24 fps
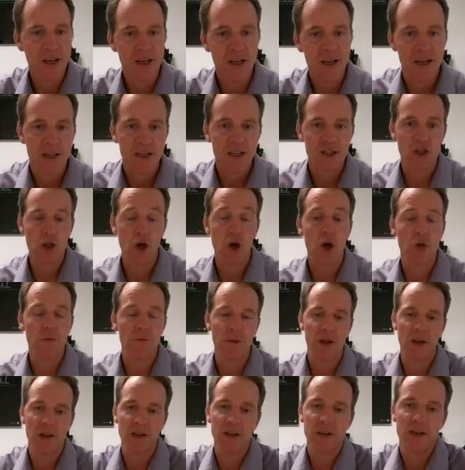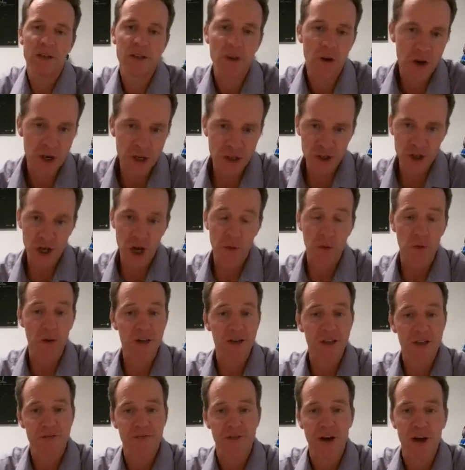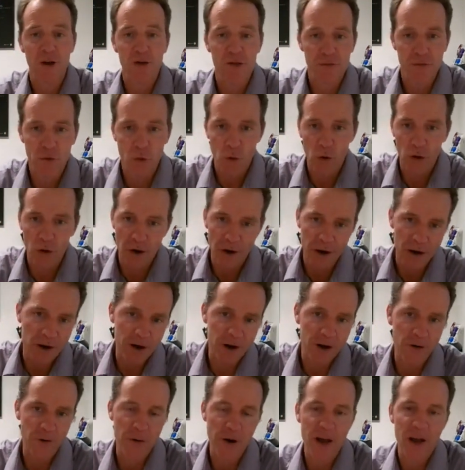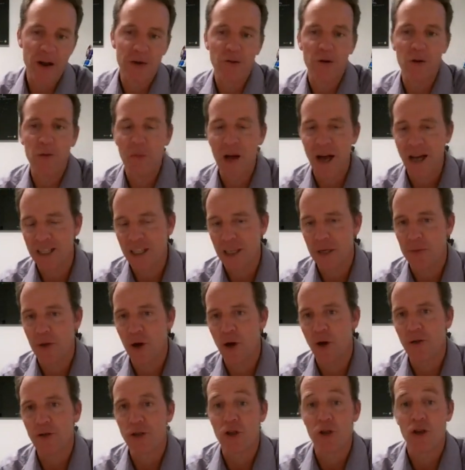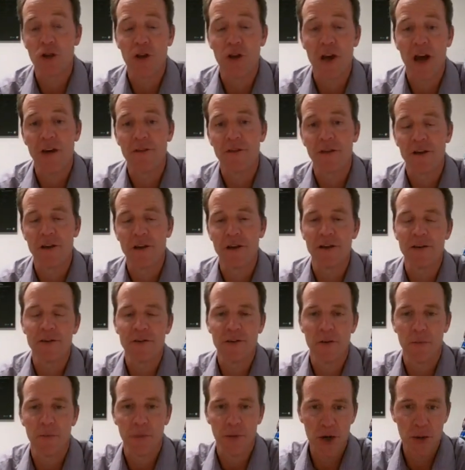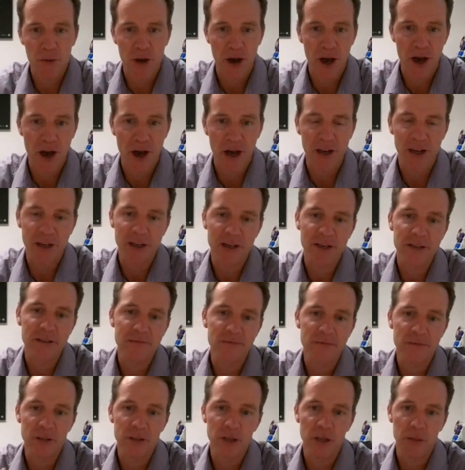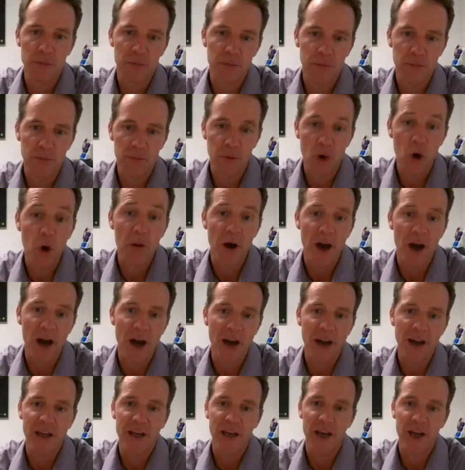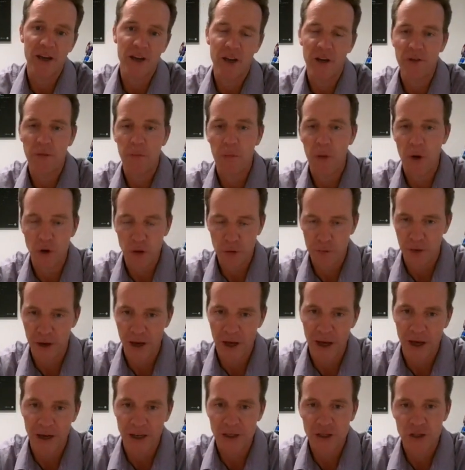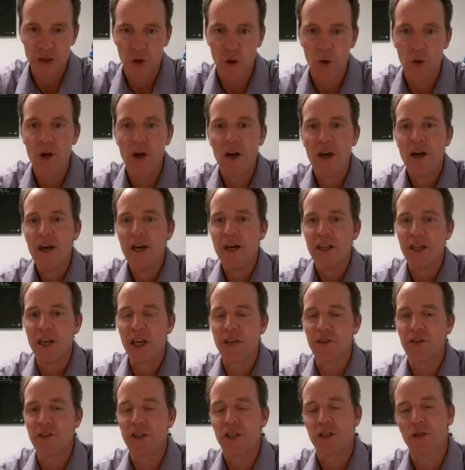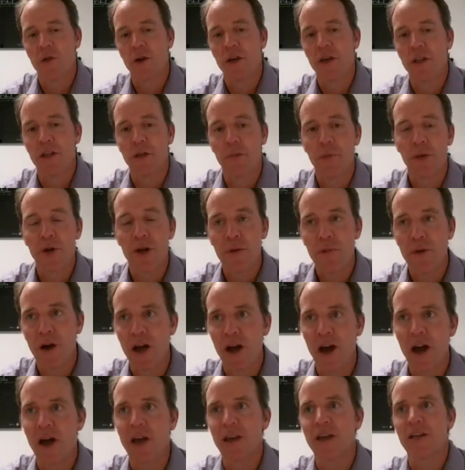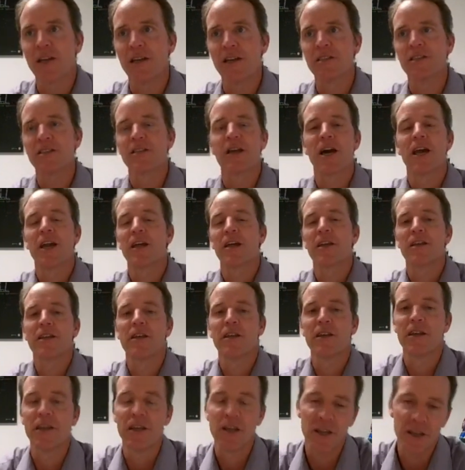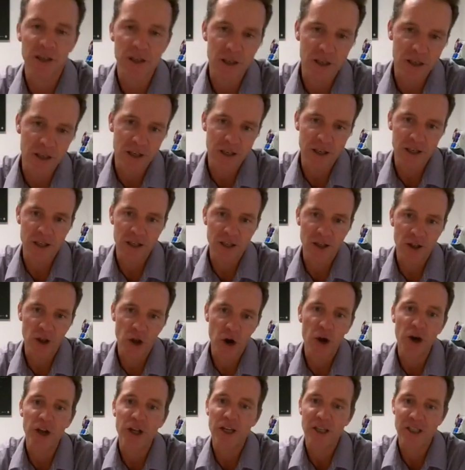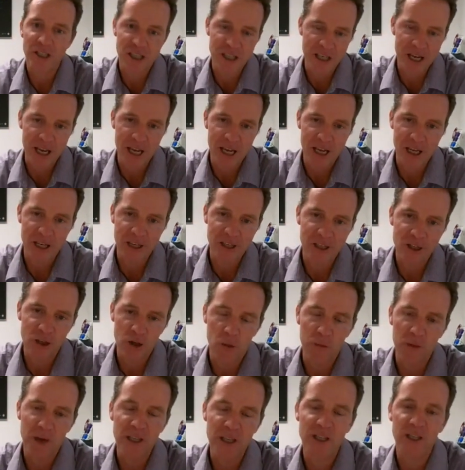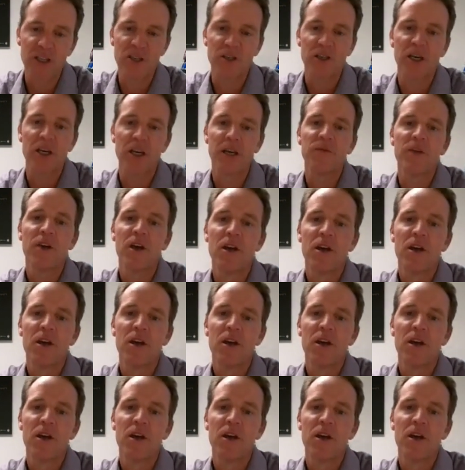so here's what I want to describe. We're in this Final Four era, right? We're in basketball. So you have the prebiotic, you have the probiotic, and you have the postbiotic. So think of it this way. The prebiotic is kind of the learning stage. So basically,